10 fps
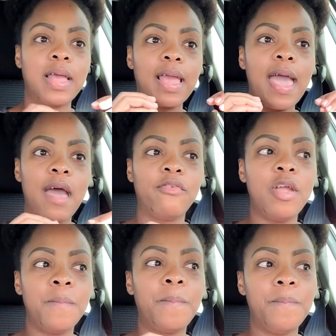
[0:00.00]
Like
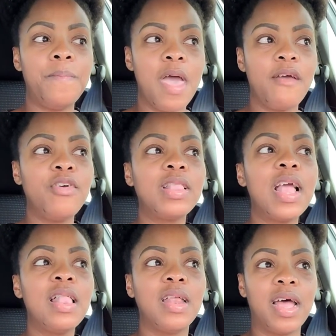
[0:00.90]
every
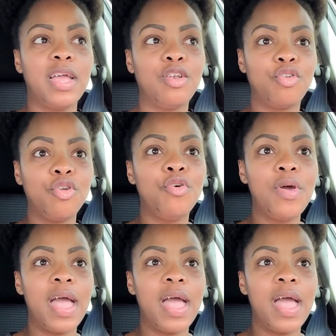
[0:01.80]
Everything that I do,